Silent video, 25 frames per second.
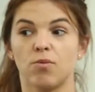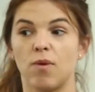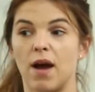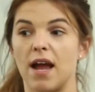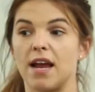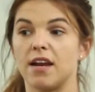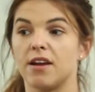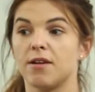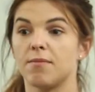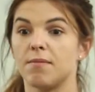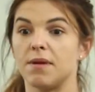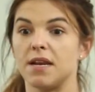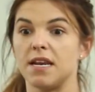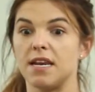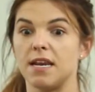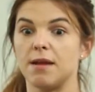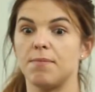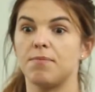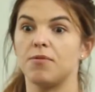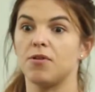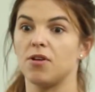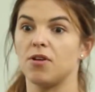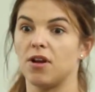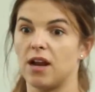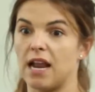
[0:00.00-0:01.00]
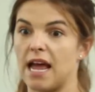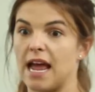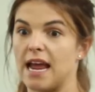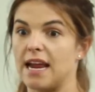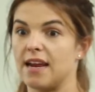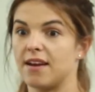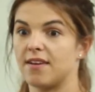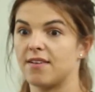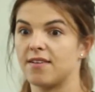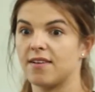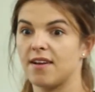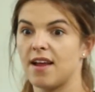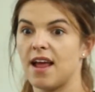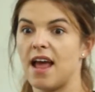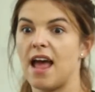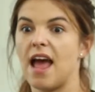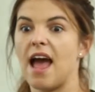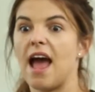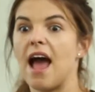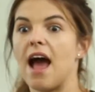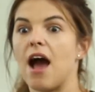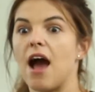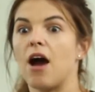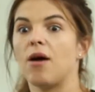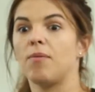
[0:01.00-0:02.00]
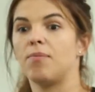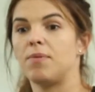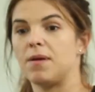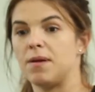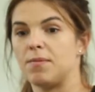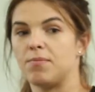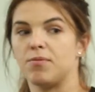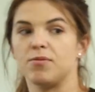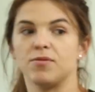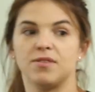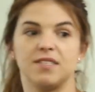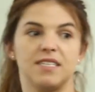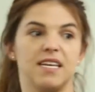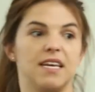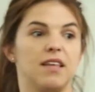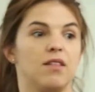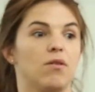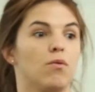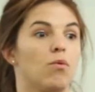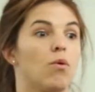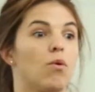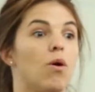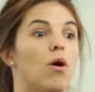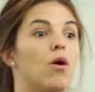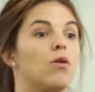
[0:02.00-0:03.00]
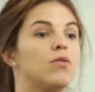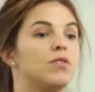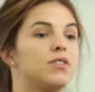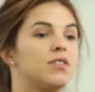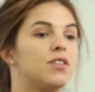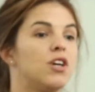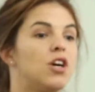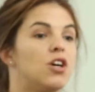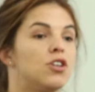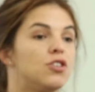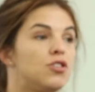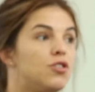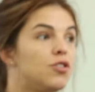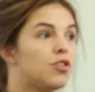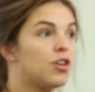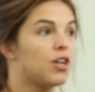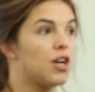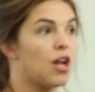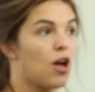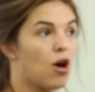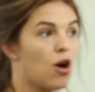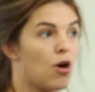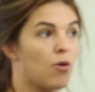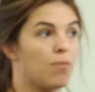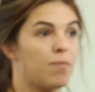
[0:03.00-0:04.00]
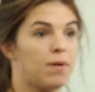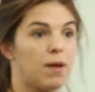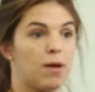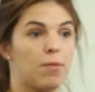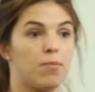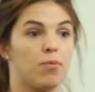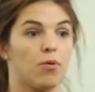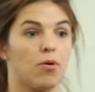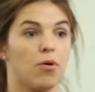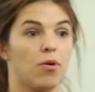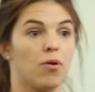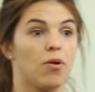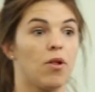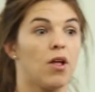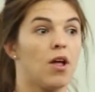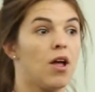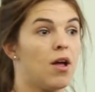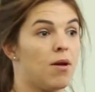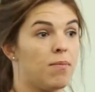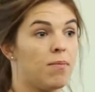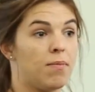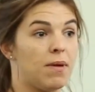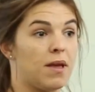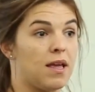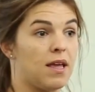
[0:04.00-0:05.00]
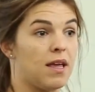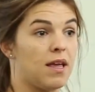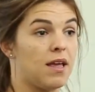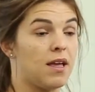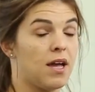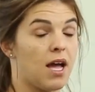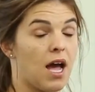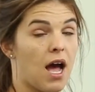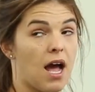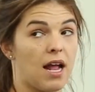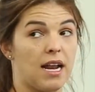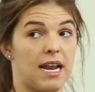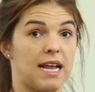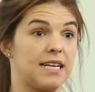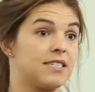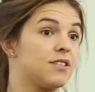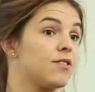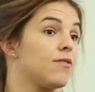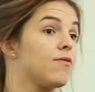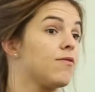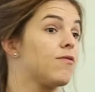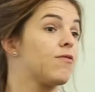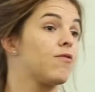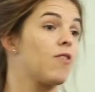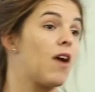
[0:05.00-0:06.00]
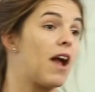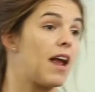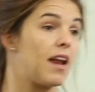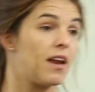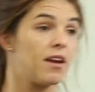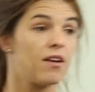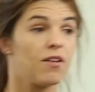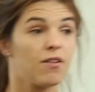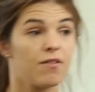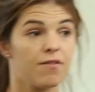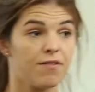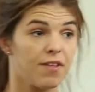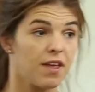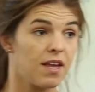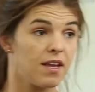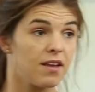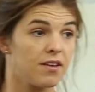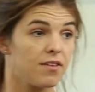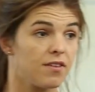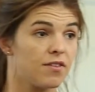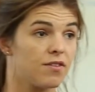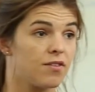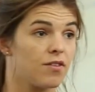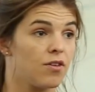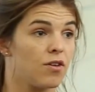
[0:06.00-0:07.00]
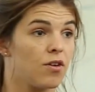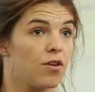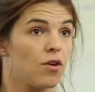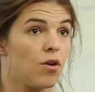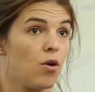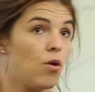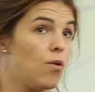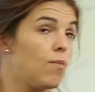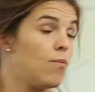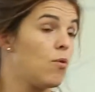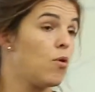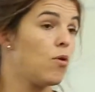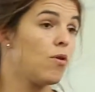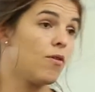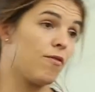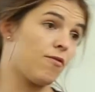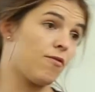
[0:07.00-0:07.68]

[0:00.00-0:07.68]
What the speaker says: way to manipulate how people see the world. So you can help people be less afraid of things or more